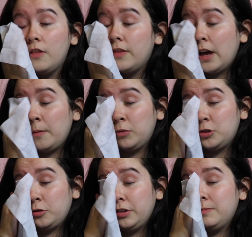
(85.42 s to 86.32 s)
that
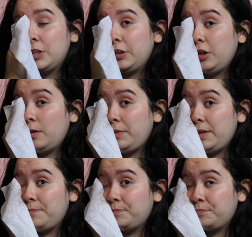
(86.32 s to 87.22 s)
petroleum jelly on
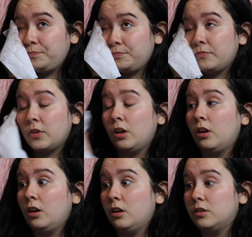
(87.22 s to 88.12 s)
me
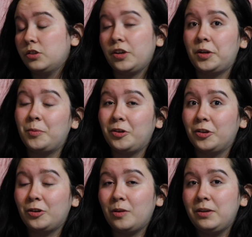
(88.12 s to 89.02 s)
so I could put
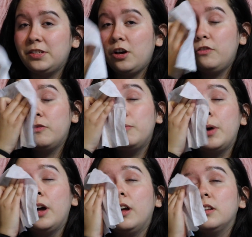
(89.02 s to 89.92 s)
glitter on myself.
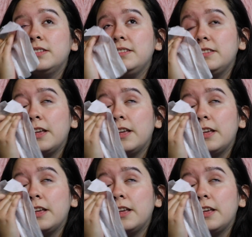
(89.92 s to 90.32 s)
But since